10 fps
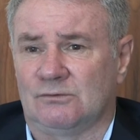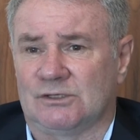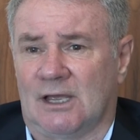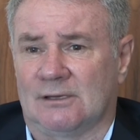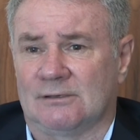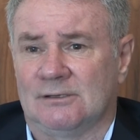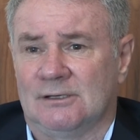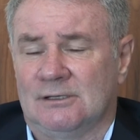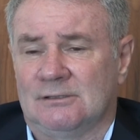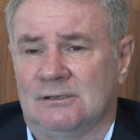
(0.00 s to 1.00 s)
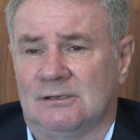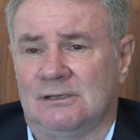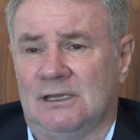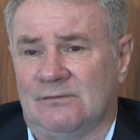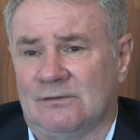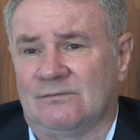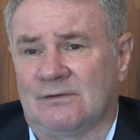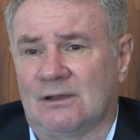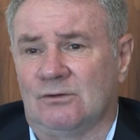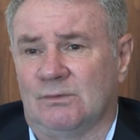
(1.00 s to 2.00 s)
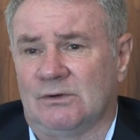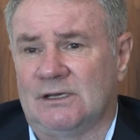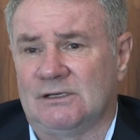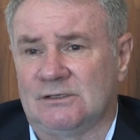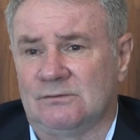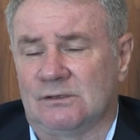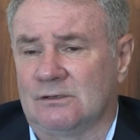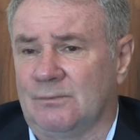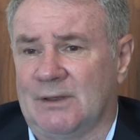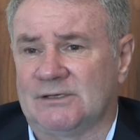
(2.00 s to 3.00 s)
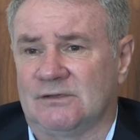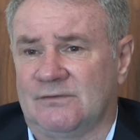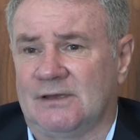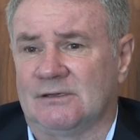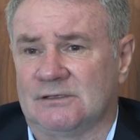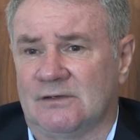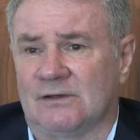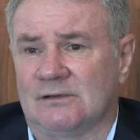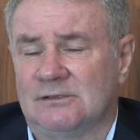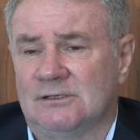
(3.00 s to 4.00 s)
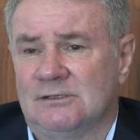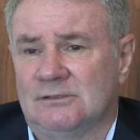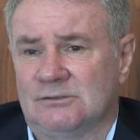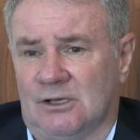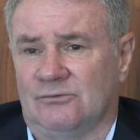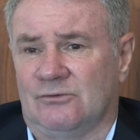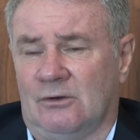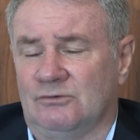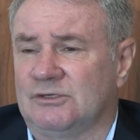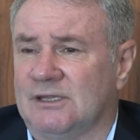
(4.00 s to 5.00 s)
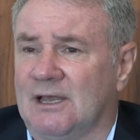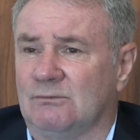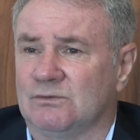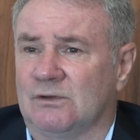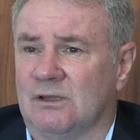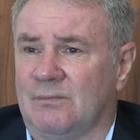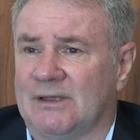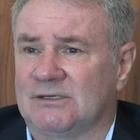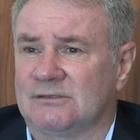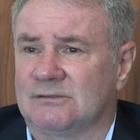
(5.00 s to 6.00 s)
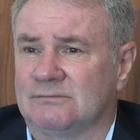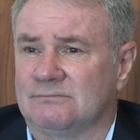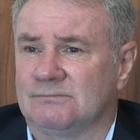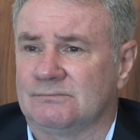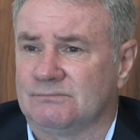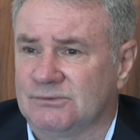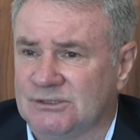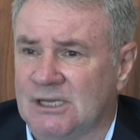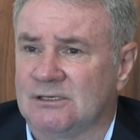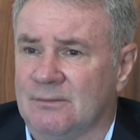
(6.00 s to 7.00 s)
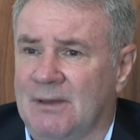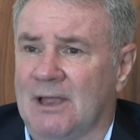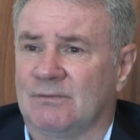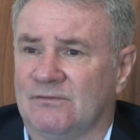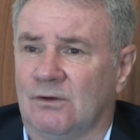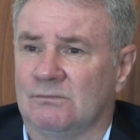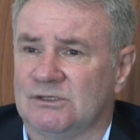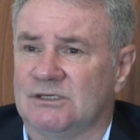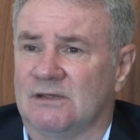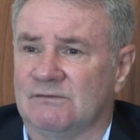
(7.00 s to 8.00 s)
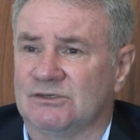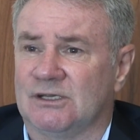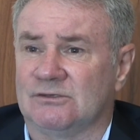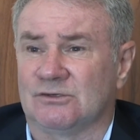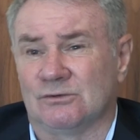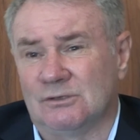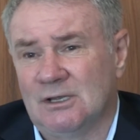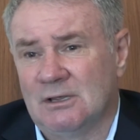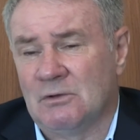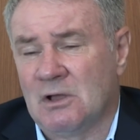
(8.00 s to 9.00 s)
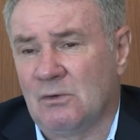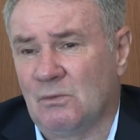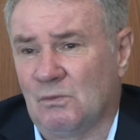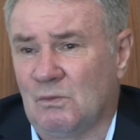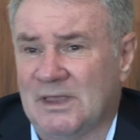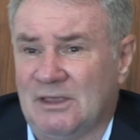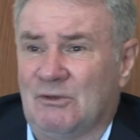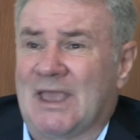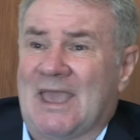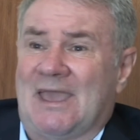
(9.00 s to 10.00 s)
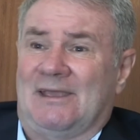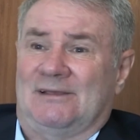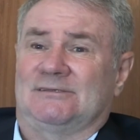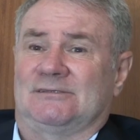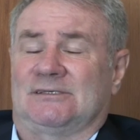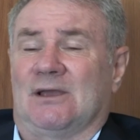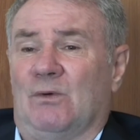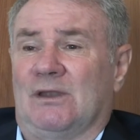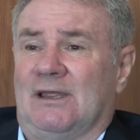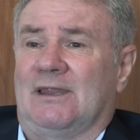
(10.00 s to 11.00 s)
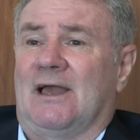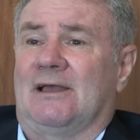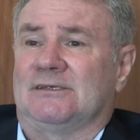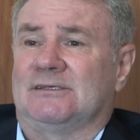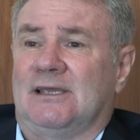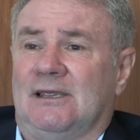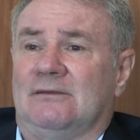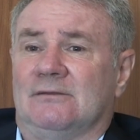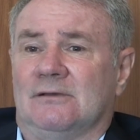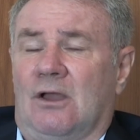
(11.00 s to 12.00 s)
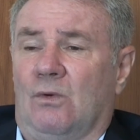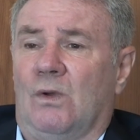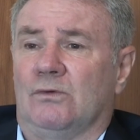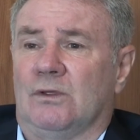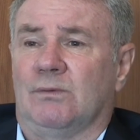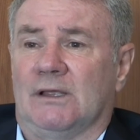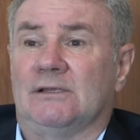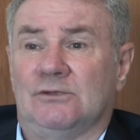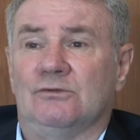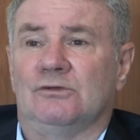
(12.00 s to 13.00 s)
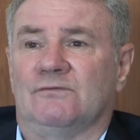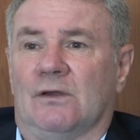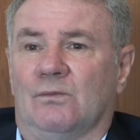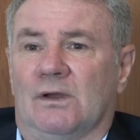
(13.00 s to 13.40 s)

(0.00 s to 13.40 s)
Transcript: outstanding. Even Franco Baresi, one of the best defenders ever, turned around and said that was one of the best centre-back performances he's ever seen. So when you get someone like that saying how well you played, you know you've done